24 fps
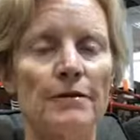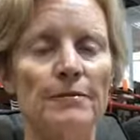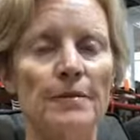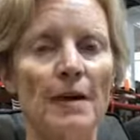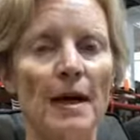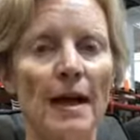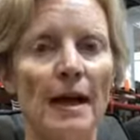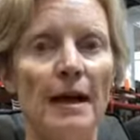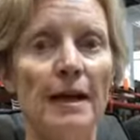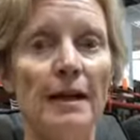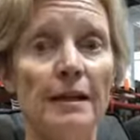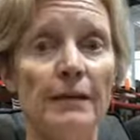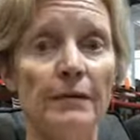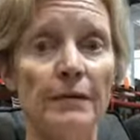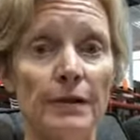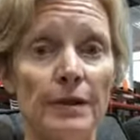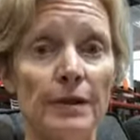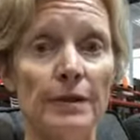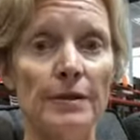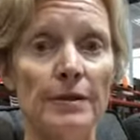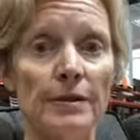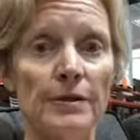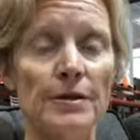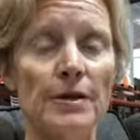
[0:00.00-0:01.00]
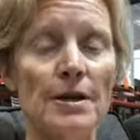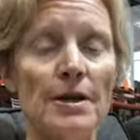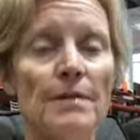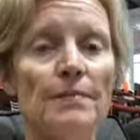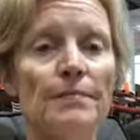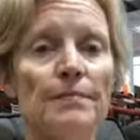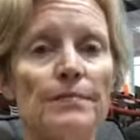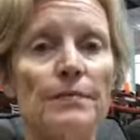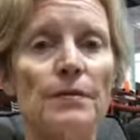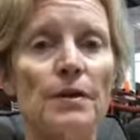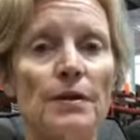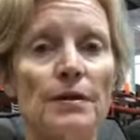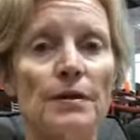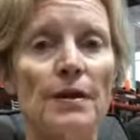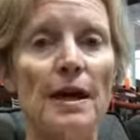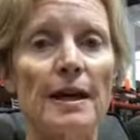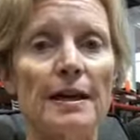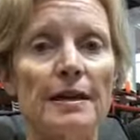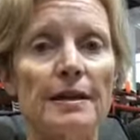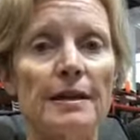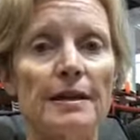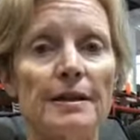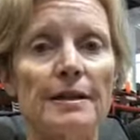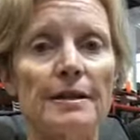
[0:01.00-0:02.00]
behaviours that they
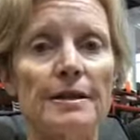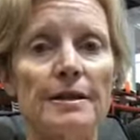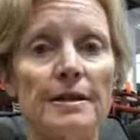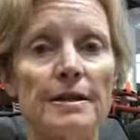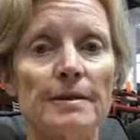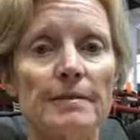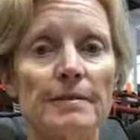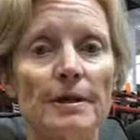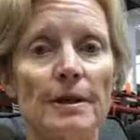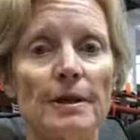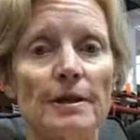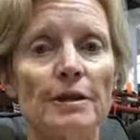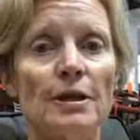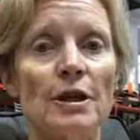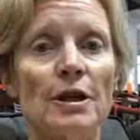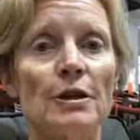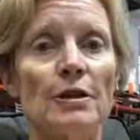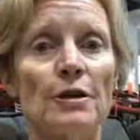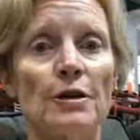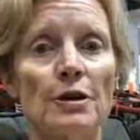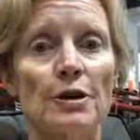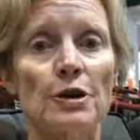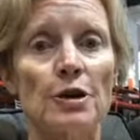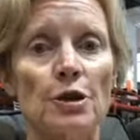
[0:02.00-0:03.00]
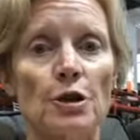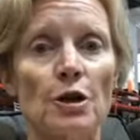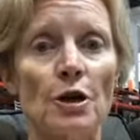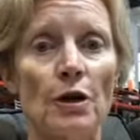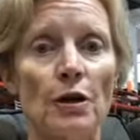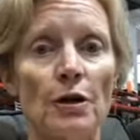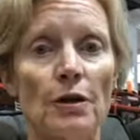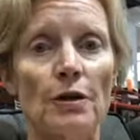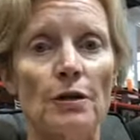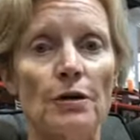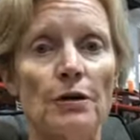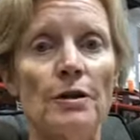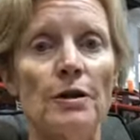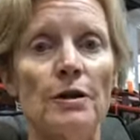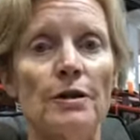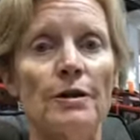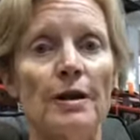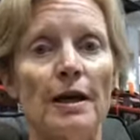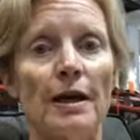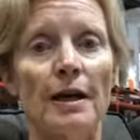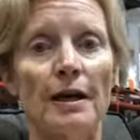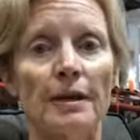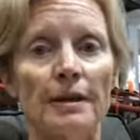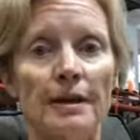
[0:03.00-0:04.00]
can exhibit that show
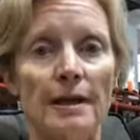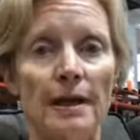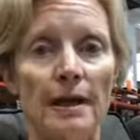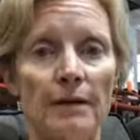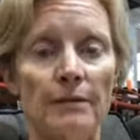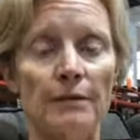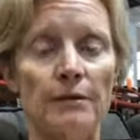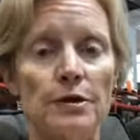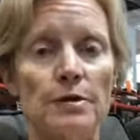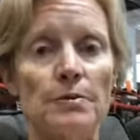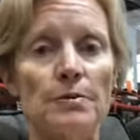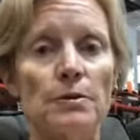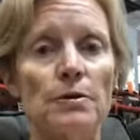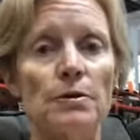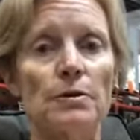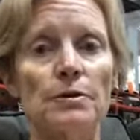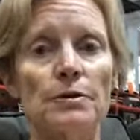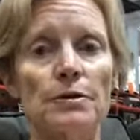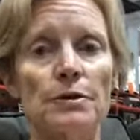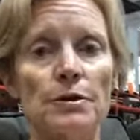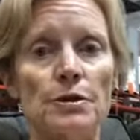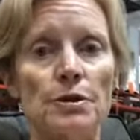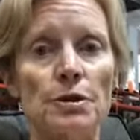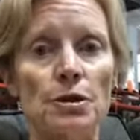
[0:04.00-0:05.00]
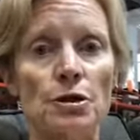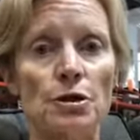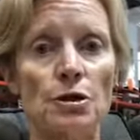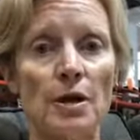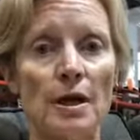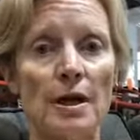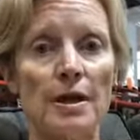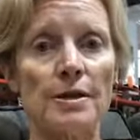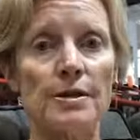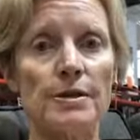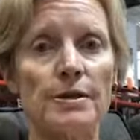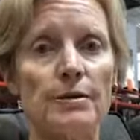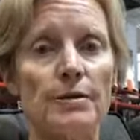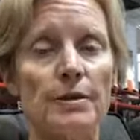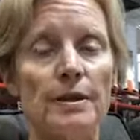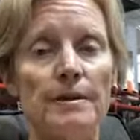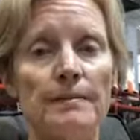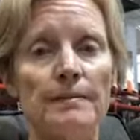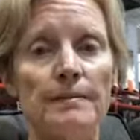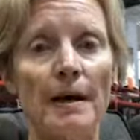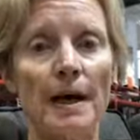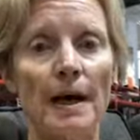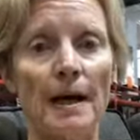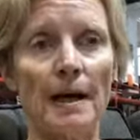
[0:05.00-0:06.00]
they're uncomfortable, distressed, or in
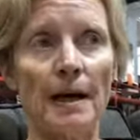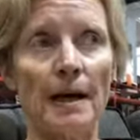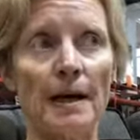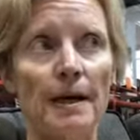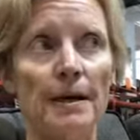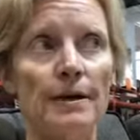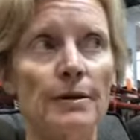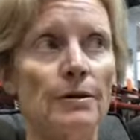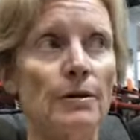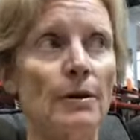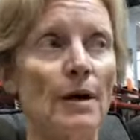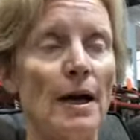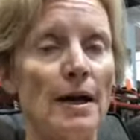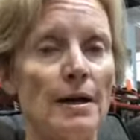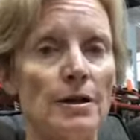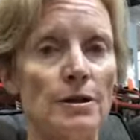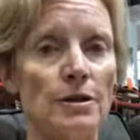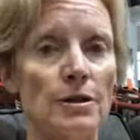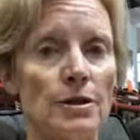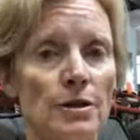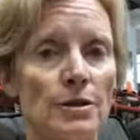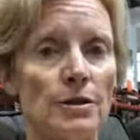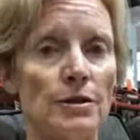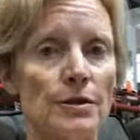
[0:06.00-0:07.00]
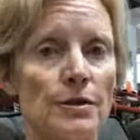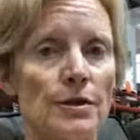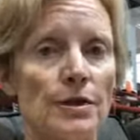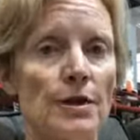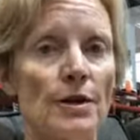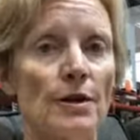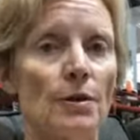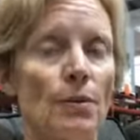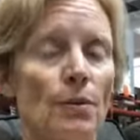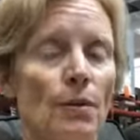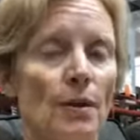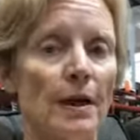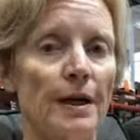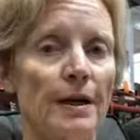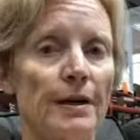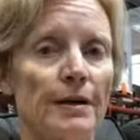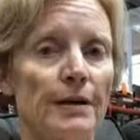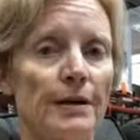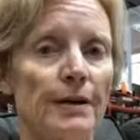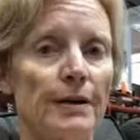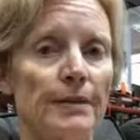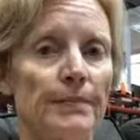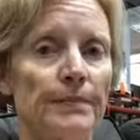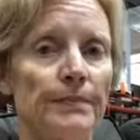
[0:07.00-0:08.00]
pain, or anxious. One of
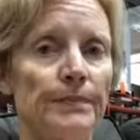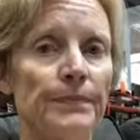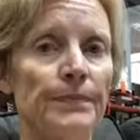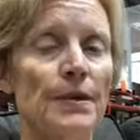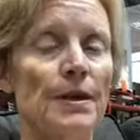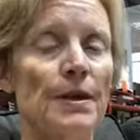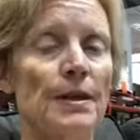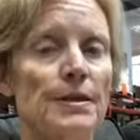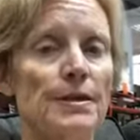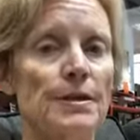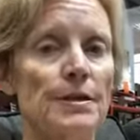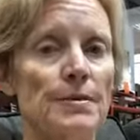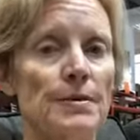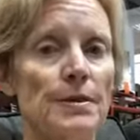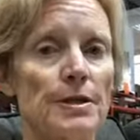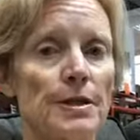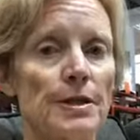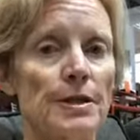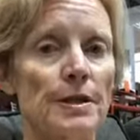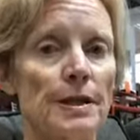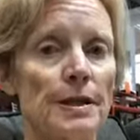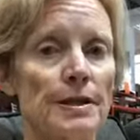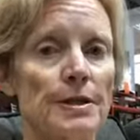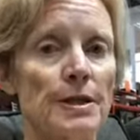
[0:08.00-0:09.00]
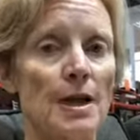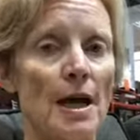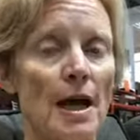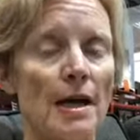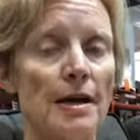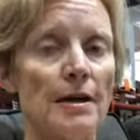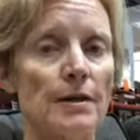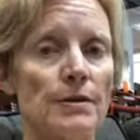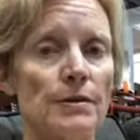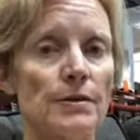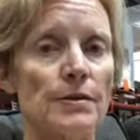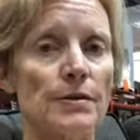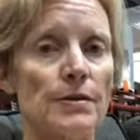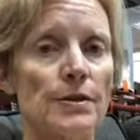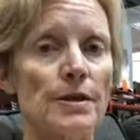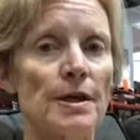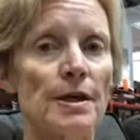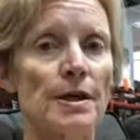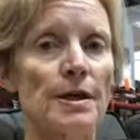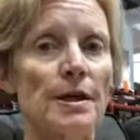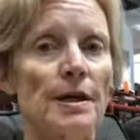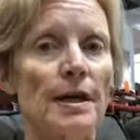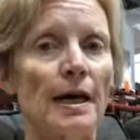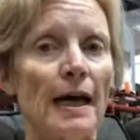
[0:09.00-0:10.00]
them is swishing their tails.
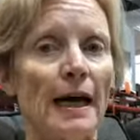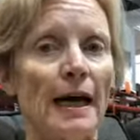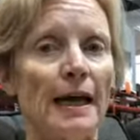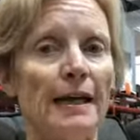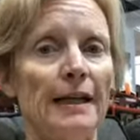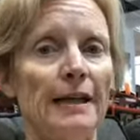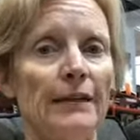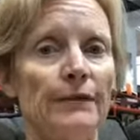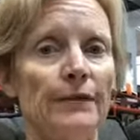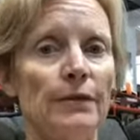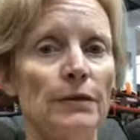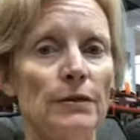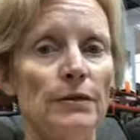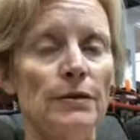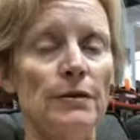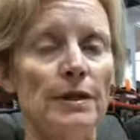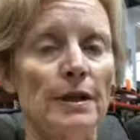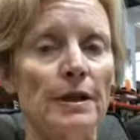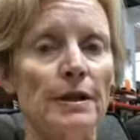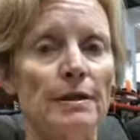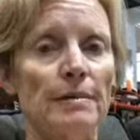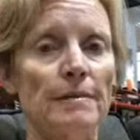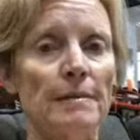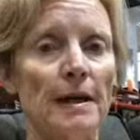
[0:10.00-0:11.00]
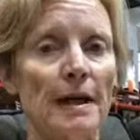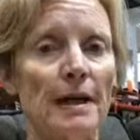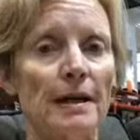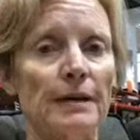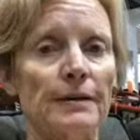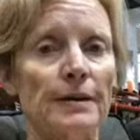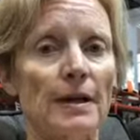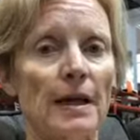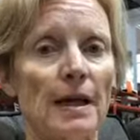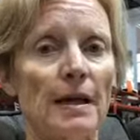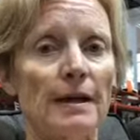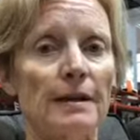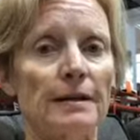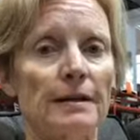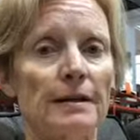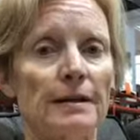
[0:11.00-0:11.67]
And if you think about that,